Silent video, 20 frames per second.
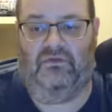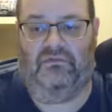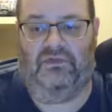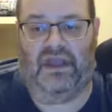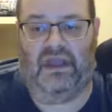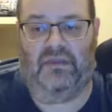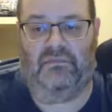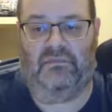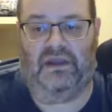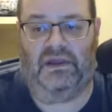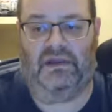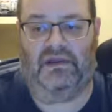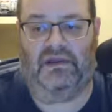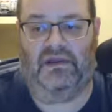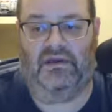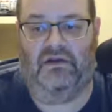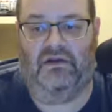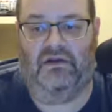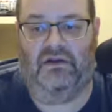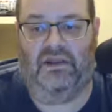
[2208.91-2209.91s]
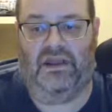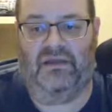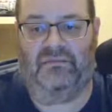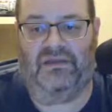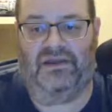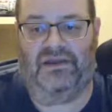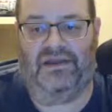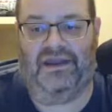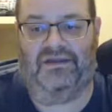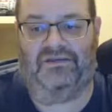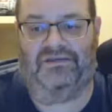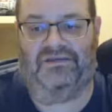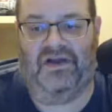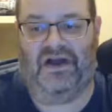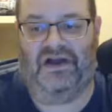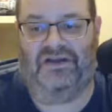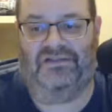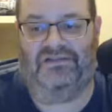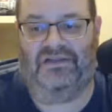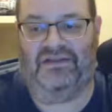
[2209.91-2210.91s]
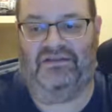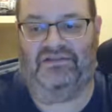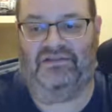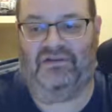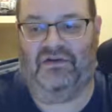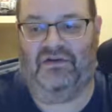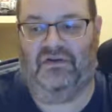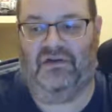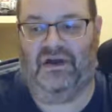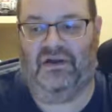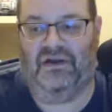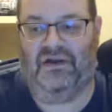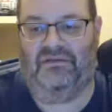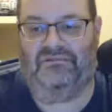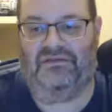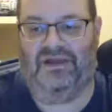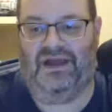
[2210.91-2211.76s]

getting me in here and letting me take a shot at this. You know, I